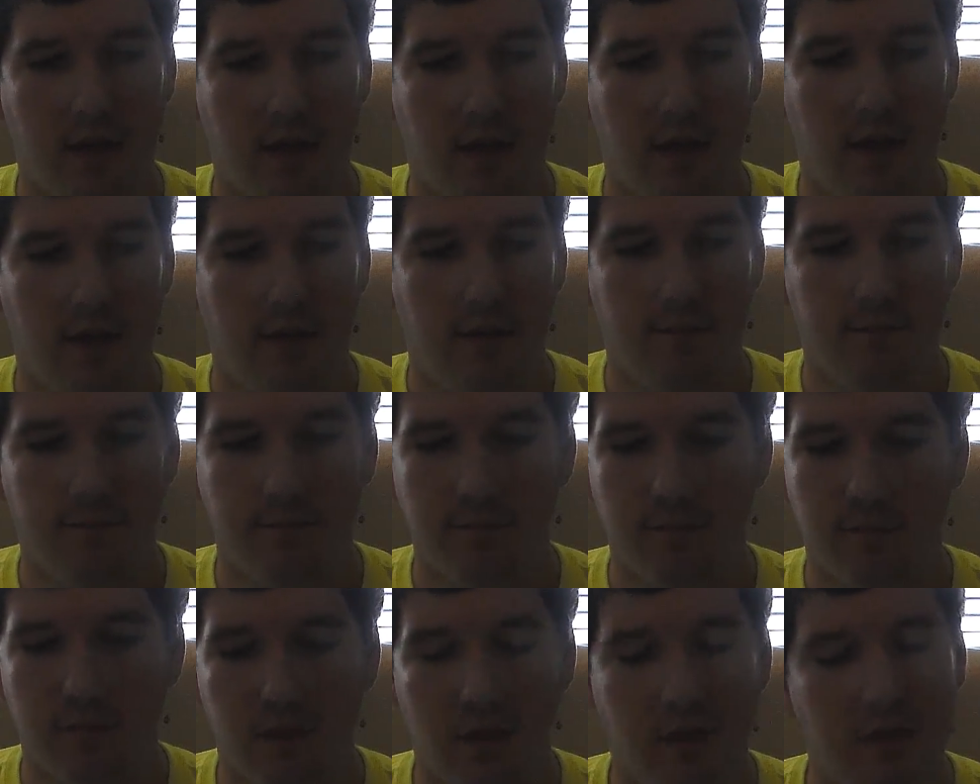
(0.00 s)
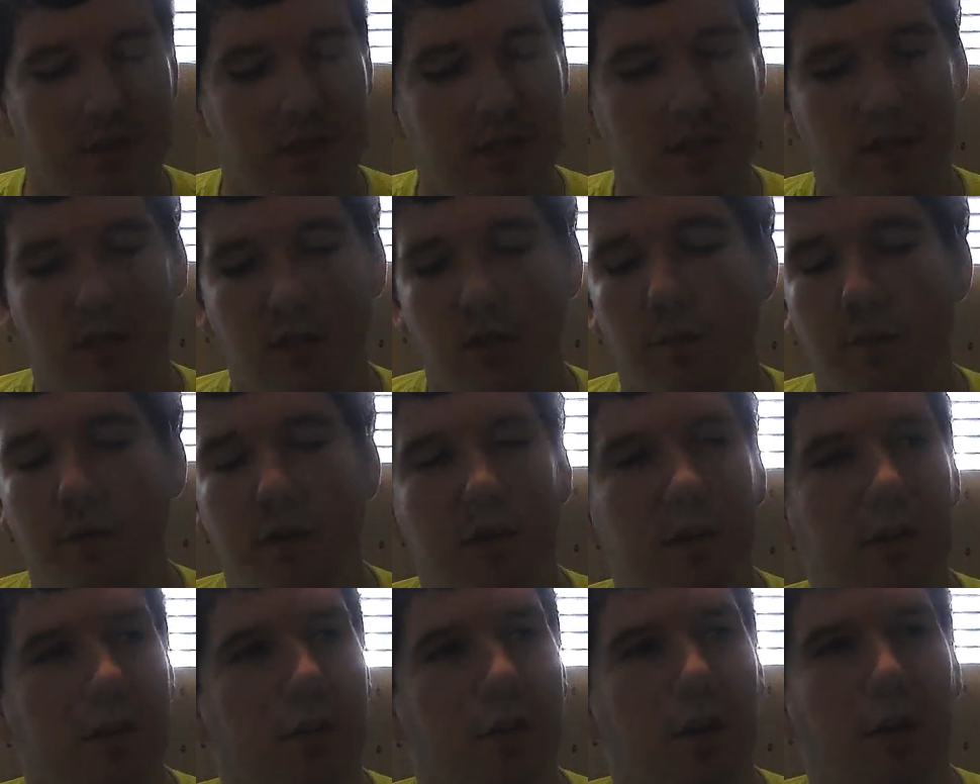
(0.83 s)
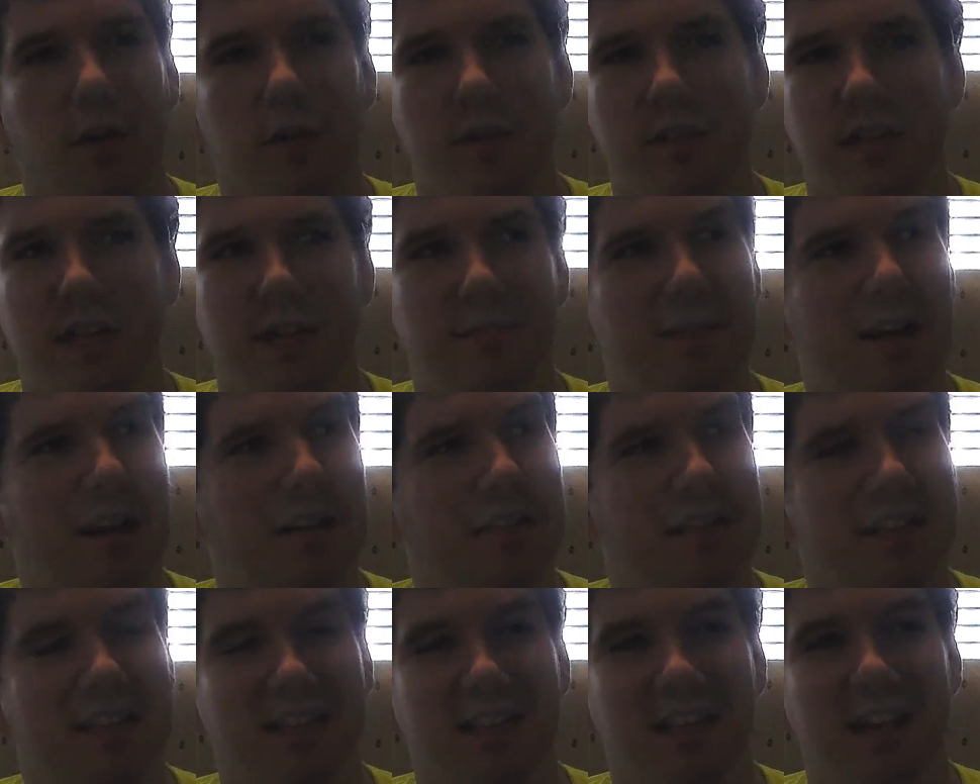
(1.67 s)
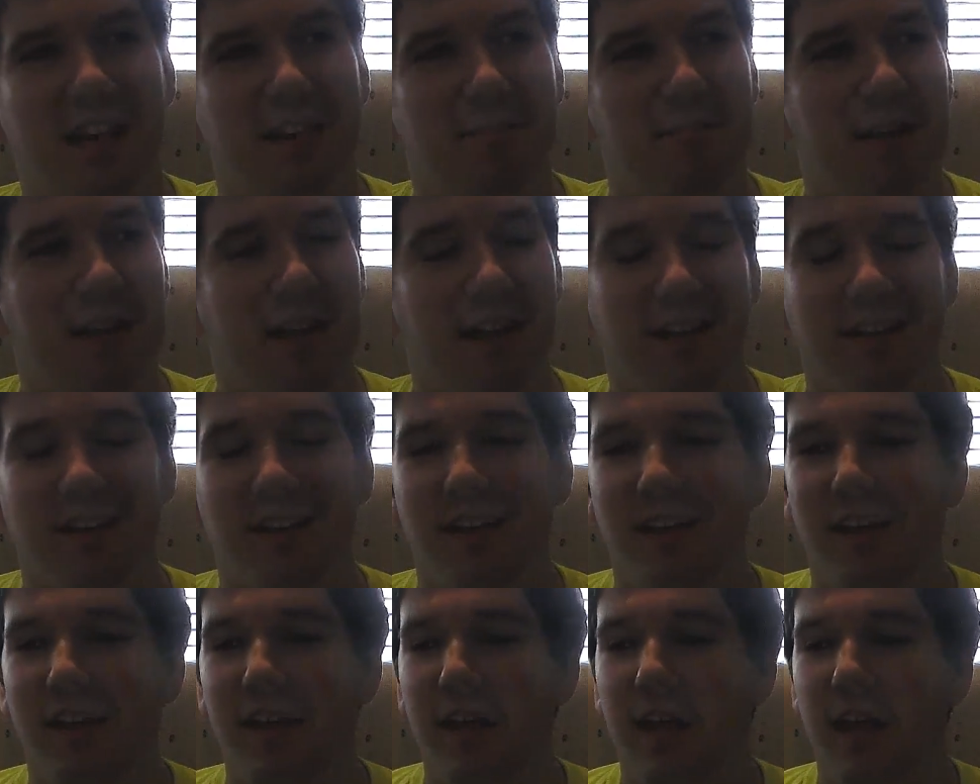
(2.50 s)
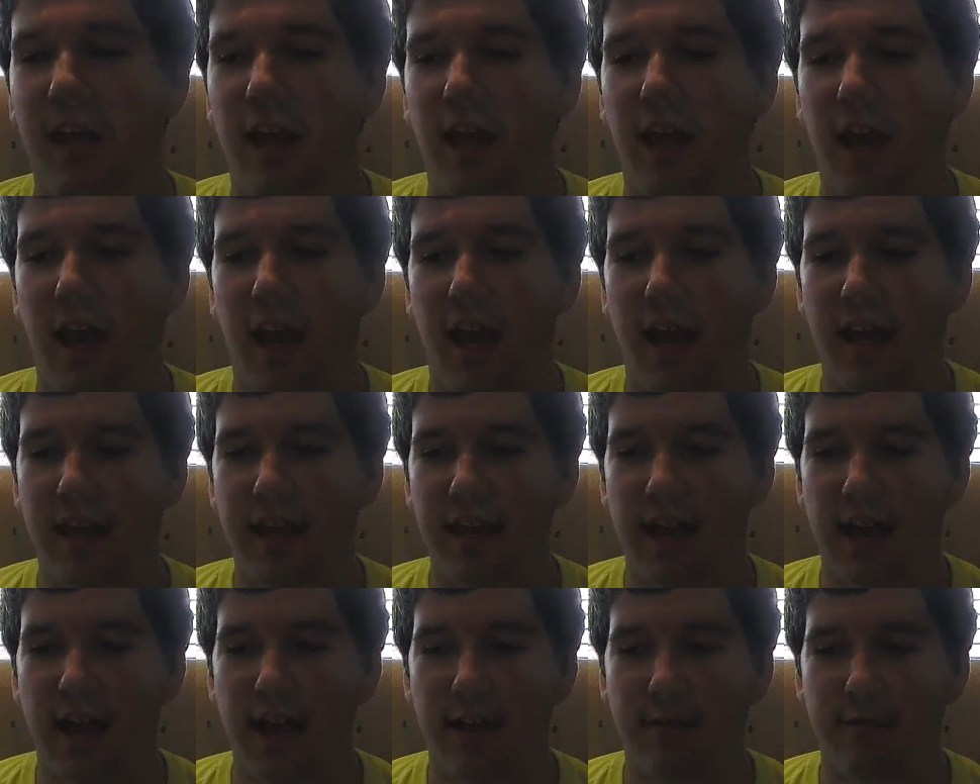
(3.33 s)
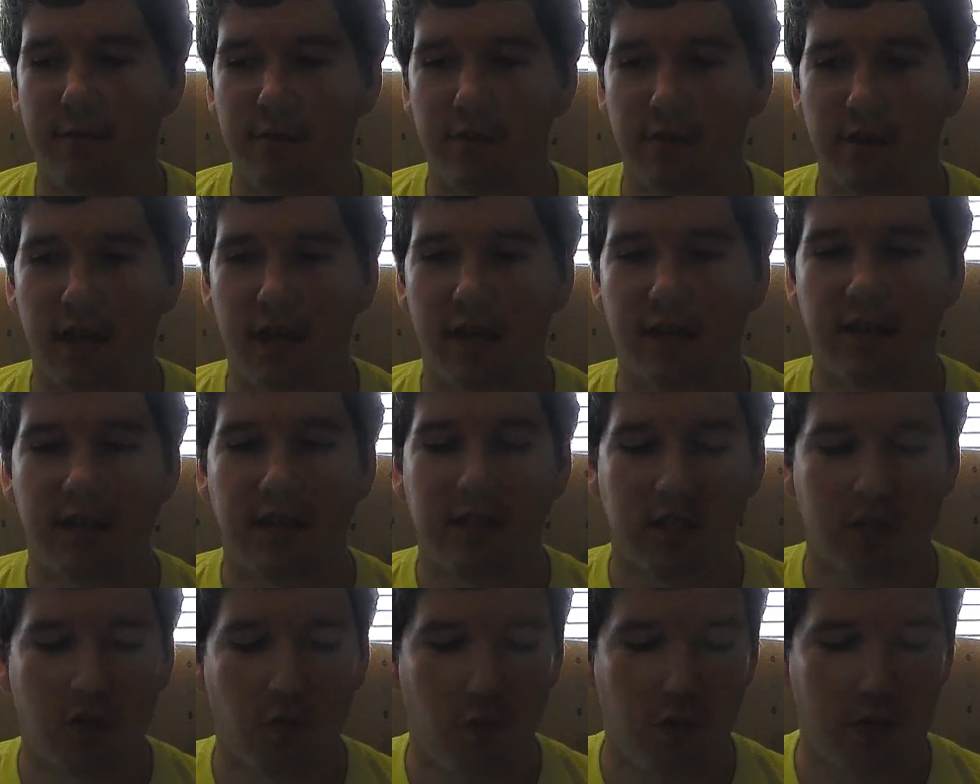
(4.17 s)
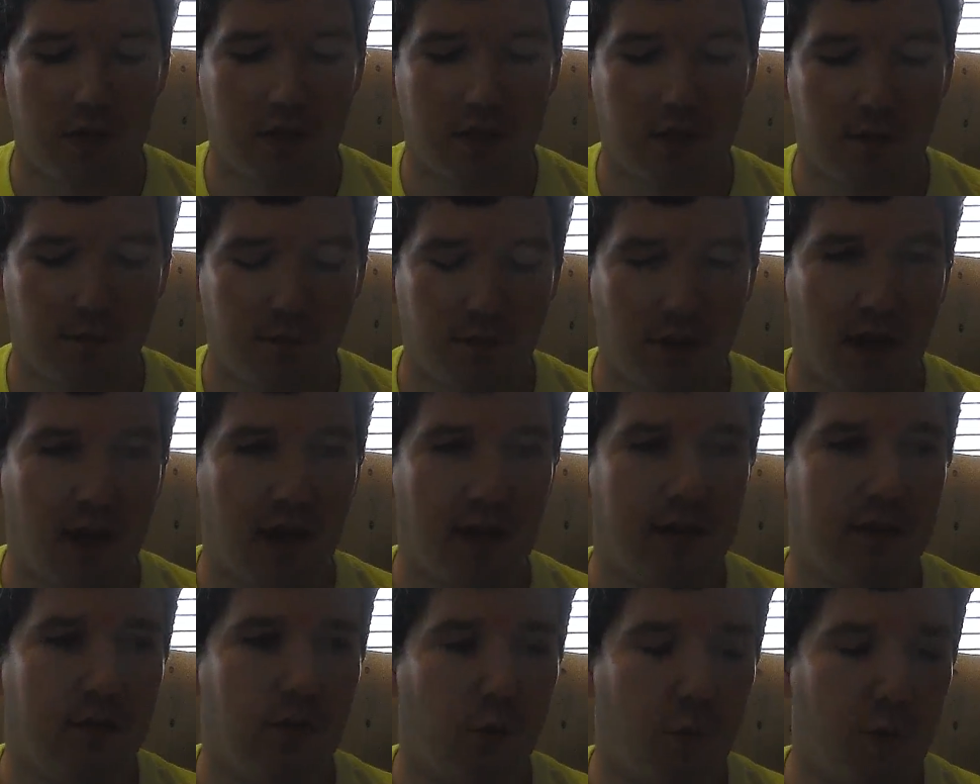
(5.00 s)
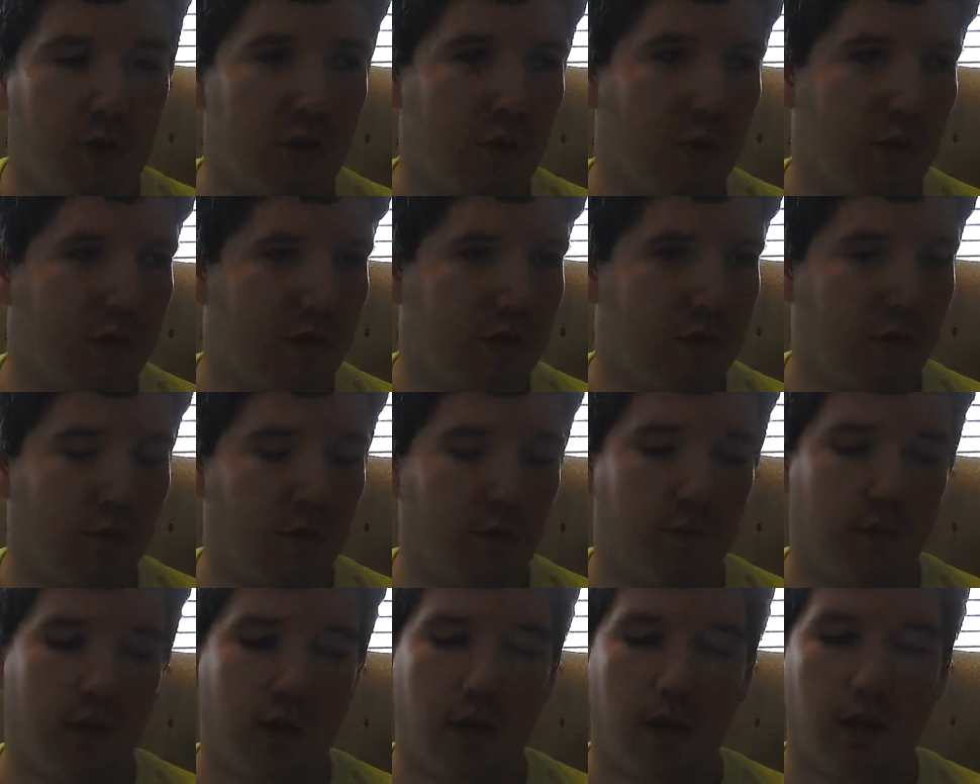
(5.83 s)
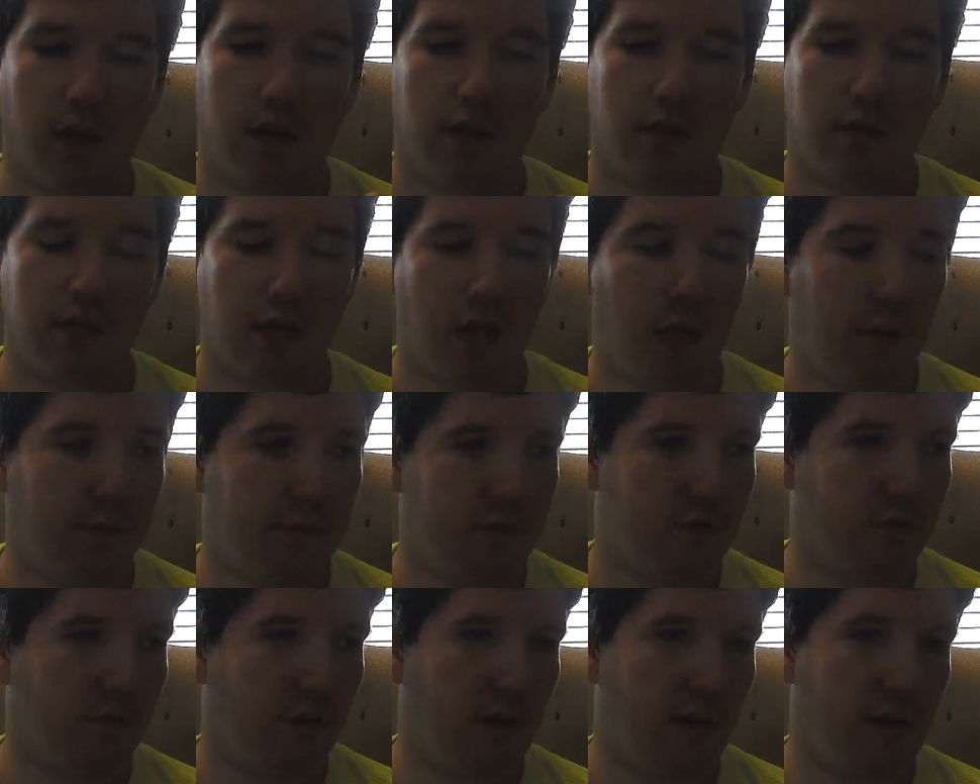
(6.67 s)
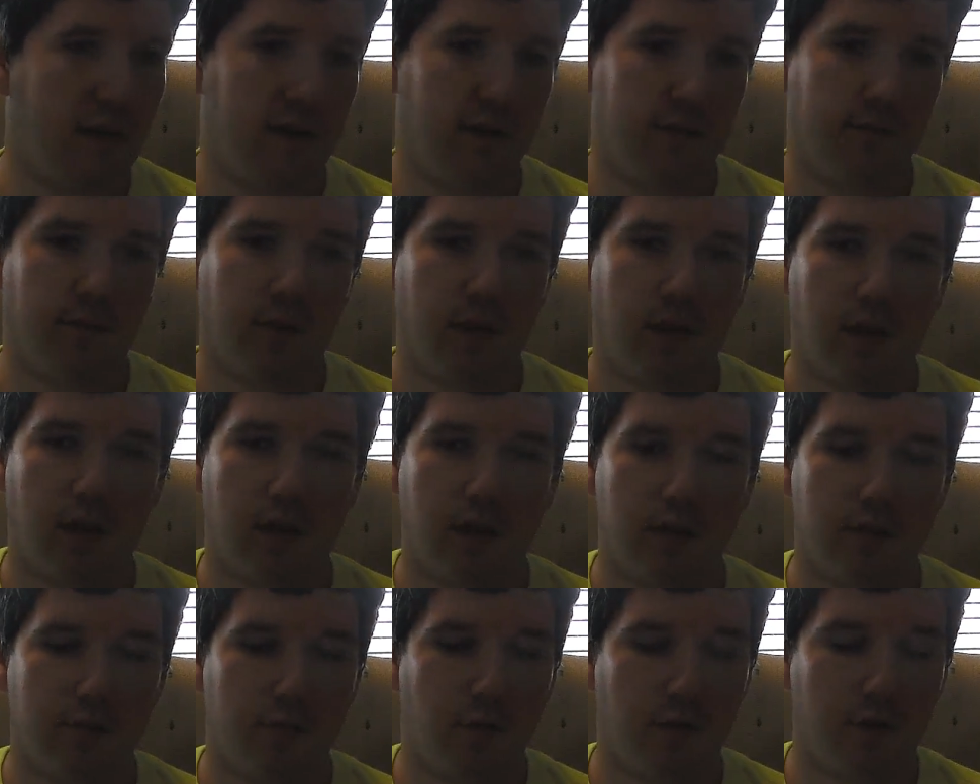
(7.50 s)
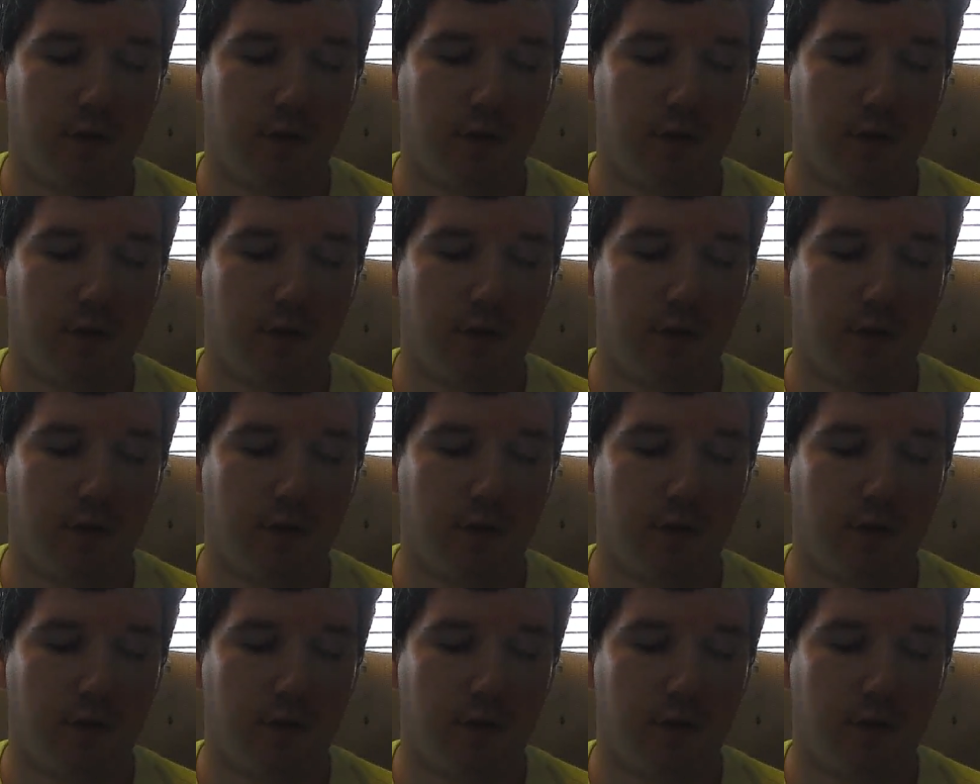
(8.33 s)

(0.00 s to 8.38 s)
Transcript: um, just so many good cards came out of this set, man. And I feel like it's going to define Twin Twister, Solemn Strike, is